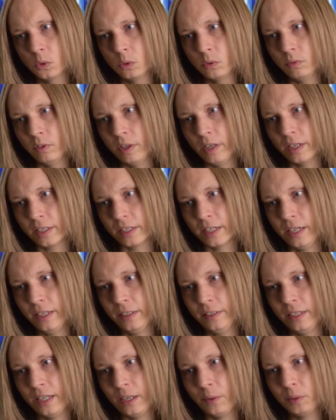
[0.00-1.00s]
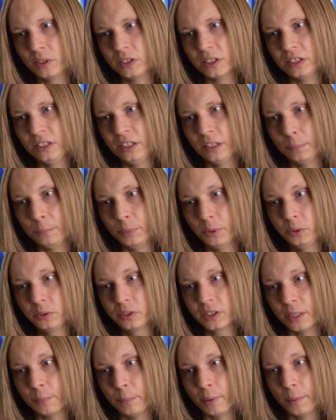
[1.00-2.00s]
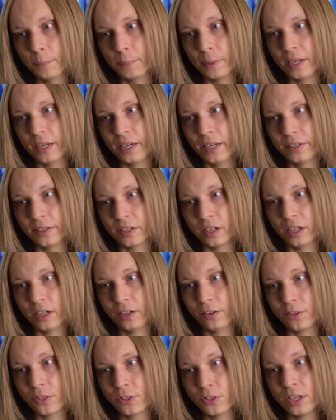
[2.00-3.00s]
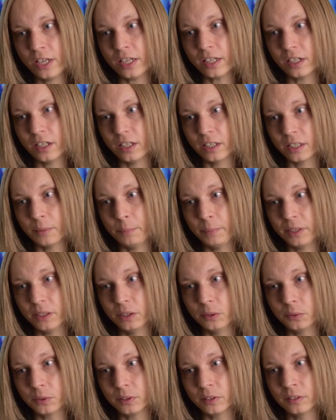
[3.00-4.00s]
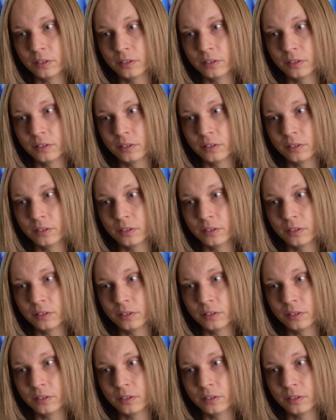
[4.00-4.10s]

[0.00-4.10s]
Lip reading: Right, okay. Now I just need a blue to come up, and I think I can be golden.